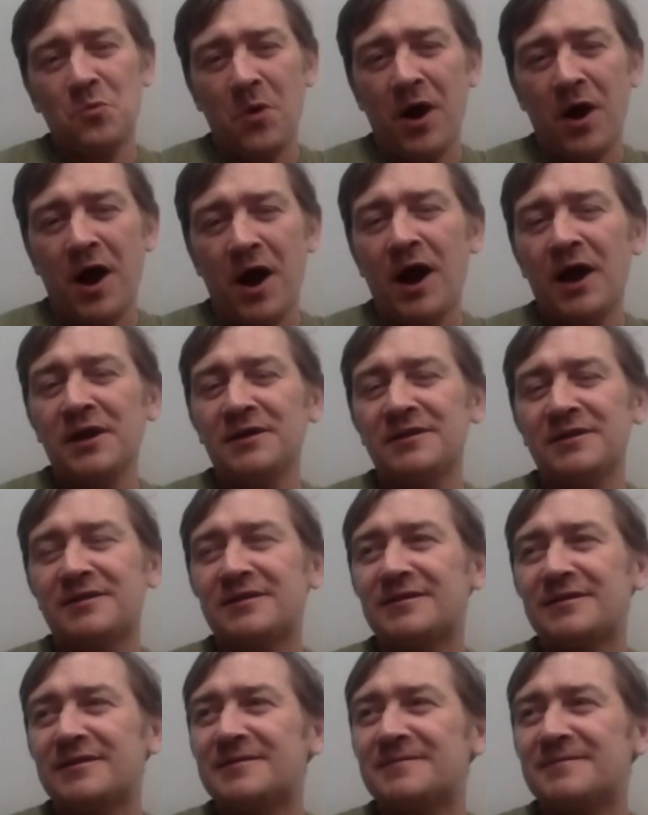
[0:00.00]
I
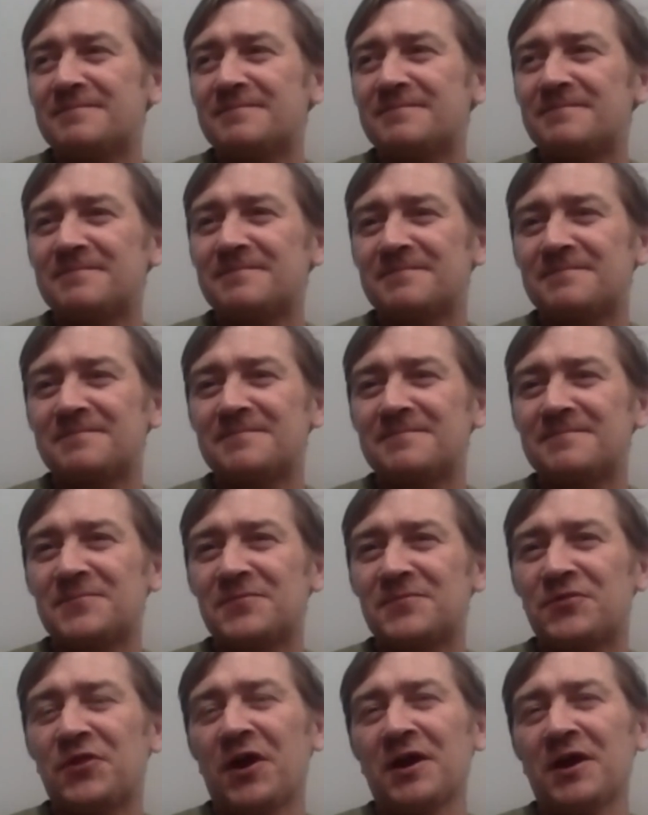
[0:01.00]

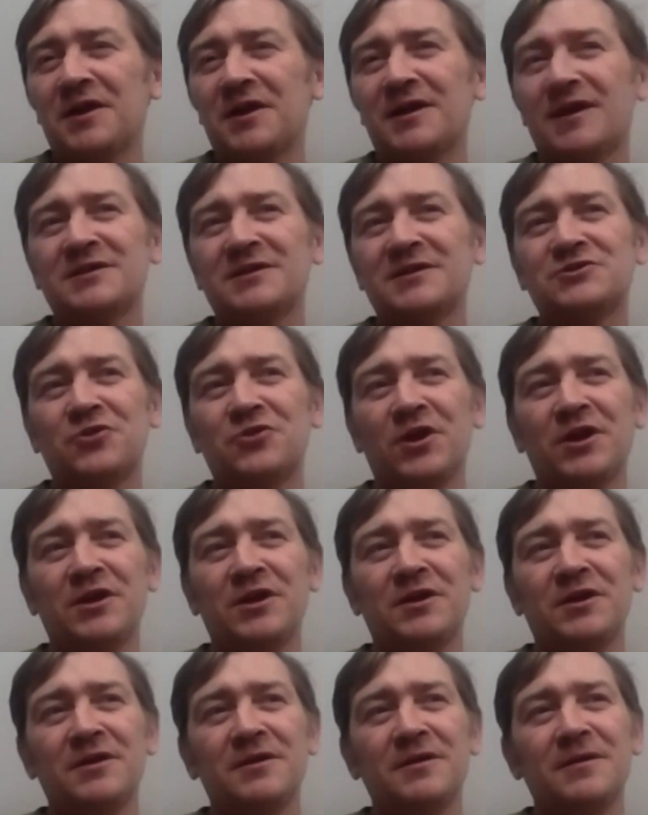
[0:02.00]
think is
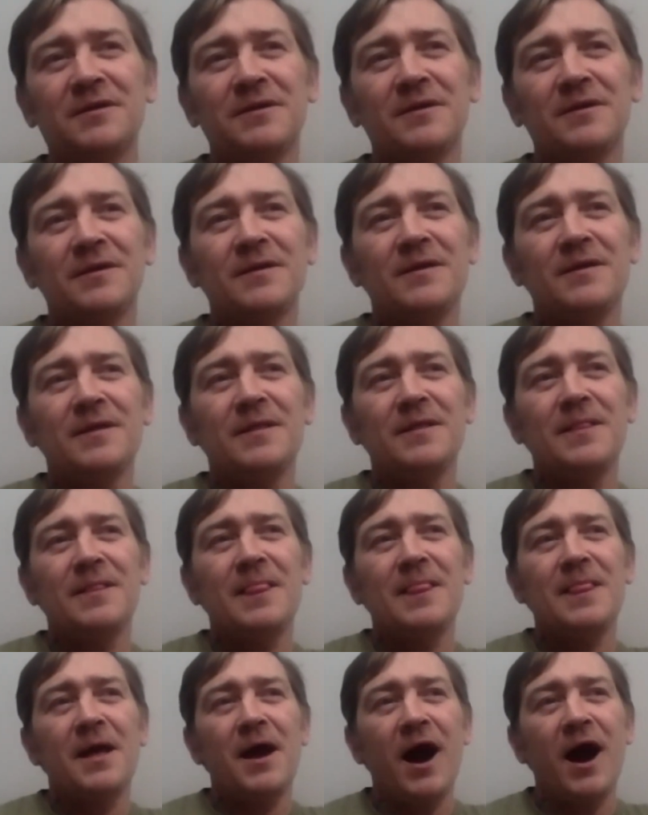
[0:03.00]
right
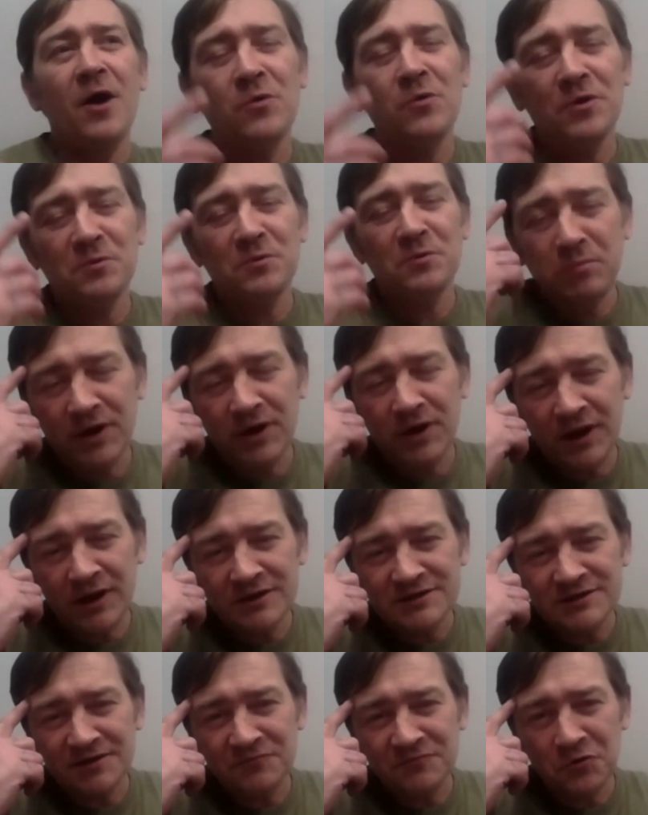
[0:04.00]
our
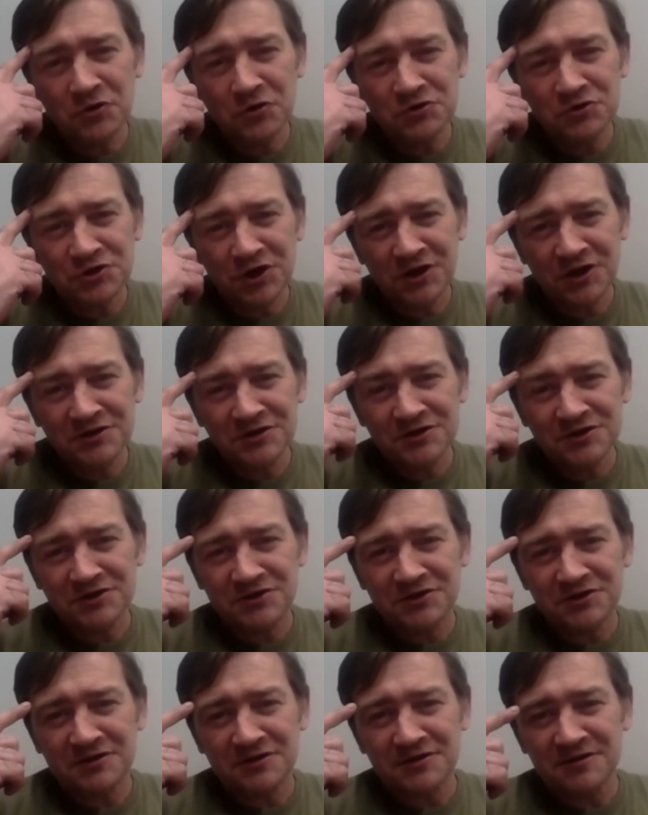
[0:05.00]
brains have not
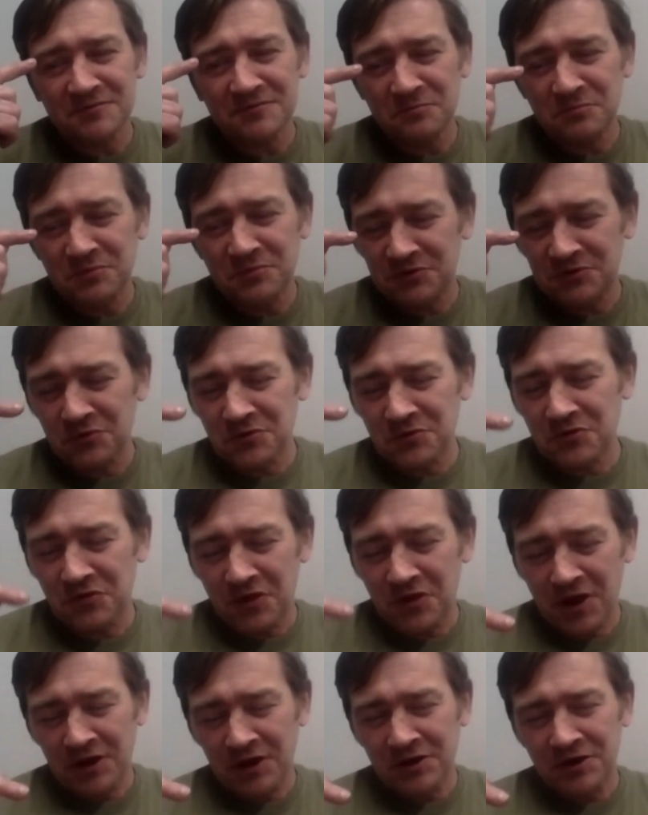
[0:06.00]
changed between
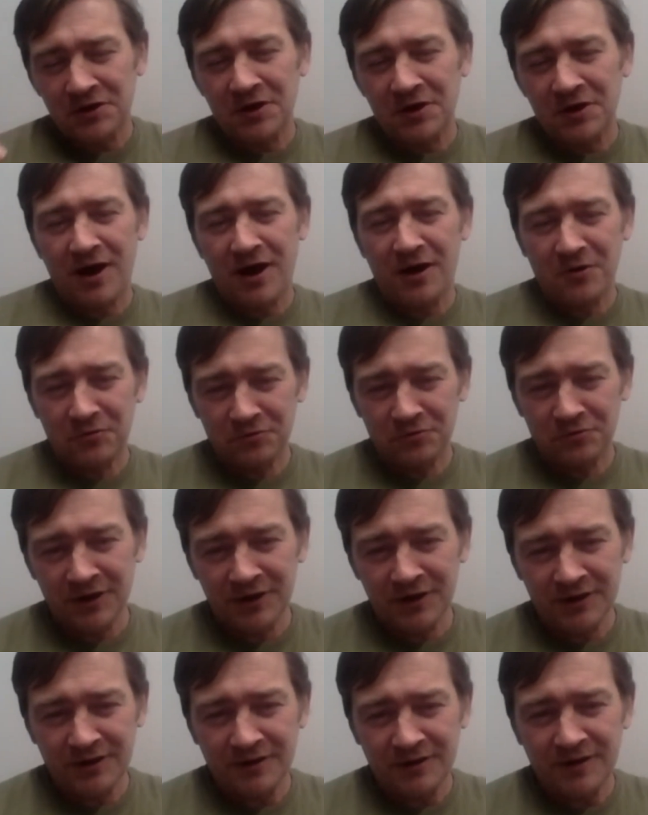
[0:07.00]
then and now,
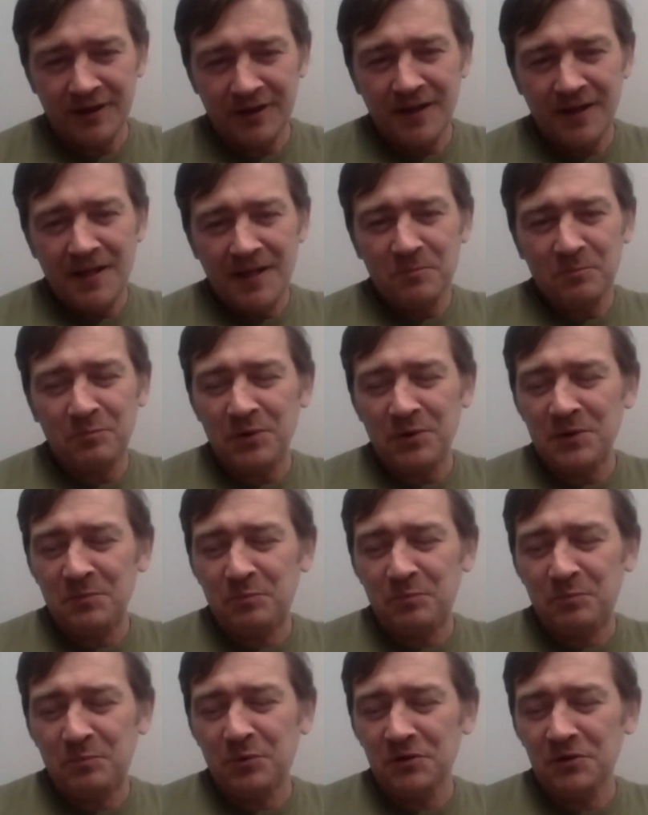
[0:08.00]
right? Right.
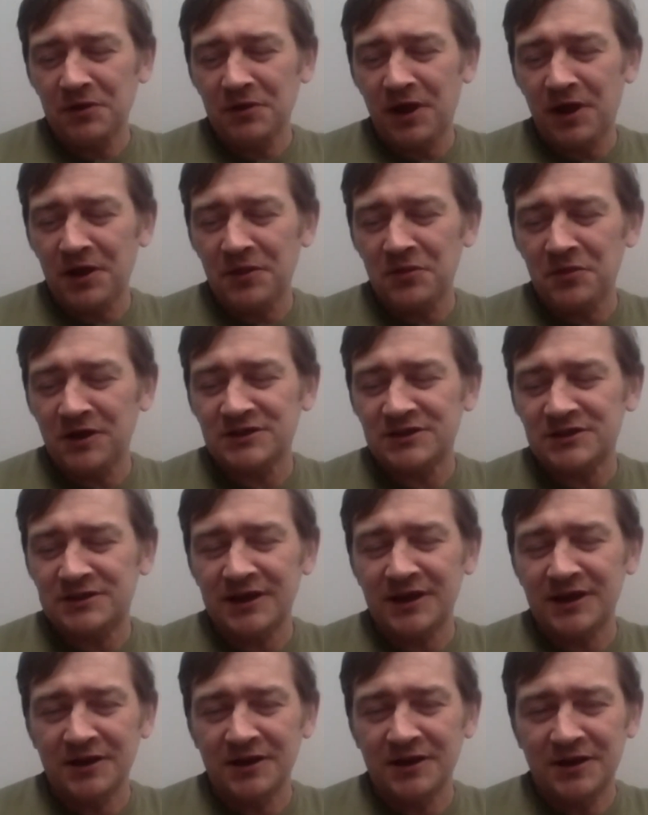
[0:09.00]
People in this
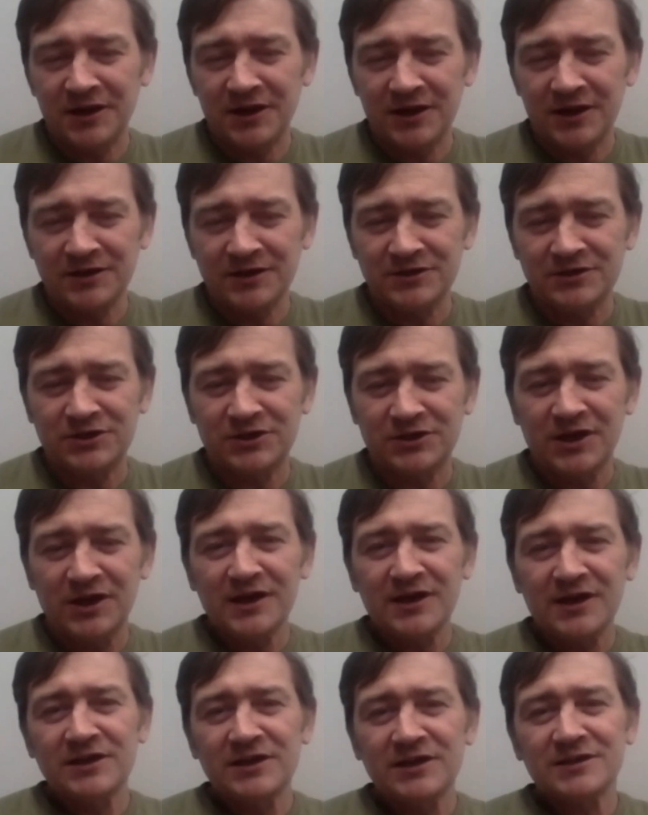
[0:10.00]
day and age
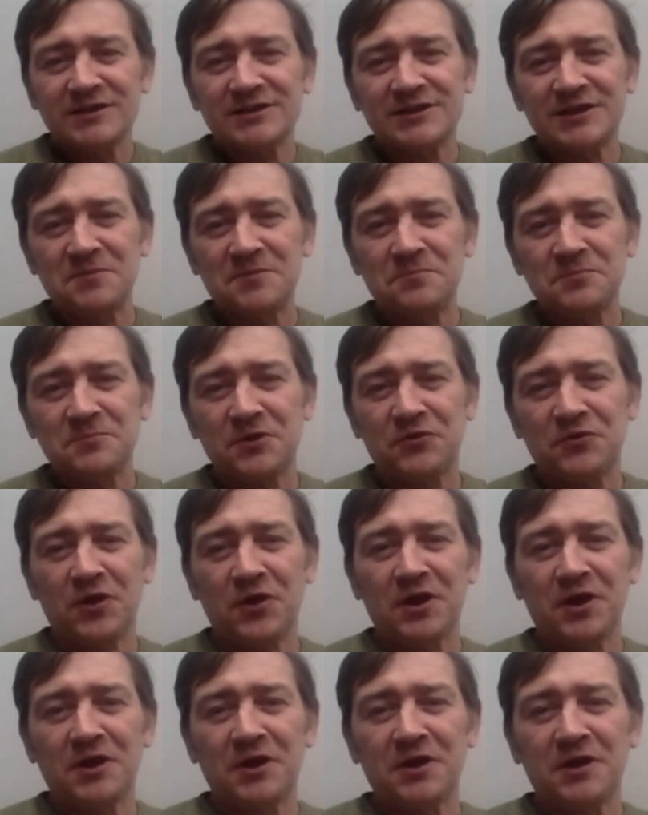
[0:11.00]
seem to
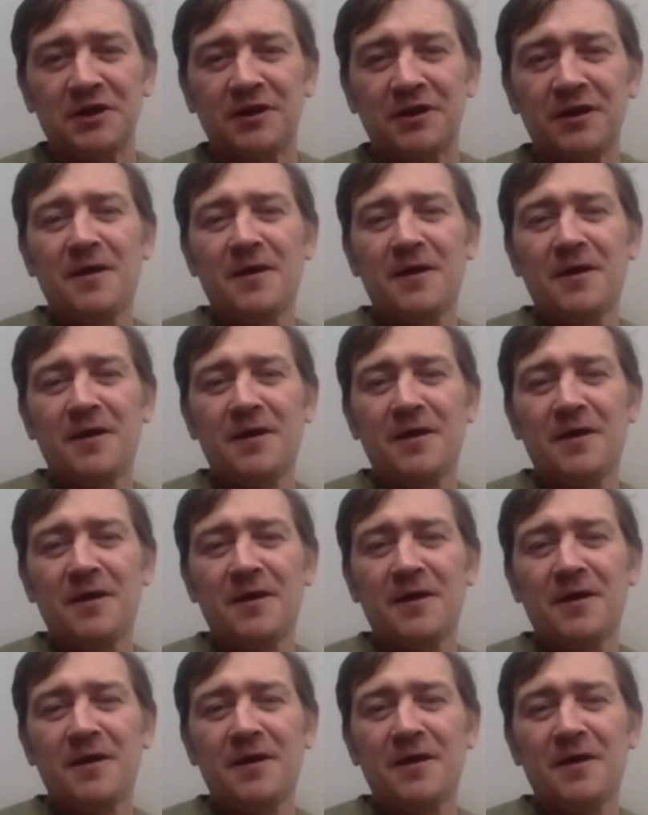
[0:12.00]
think,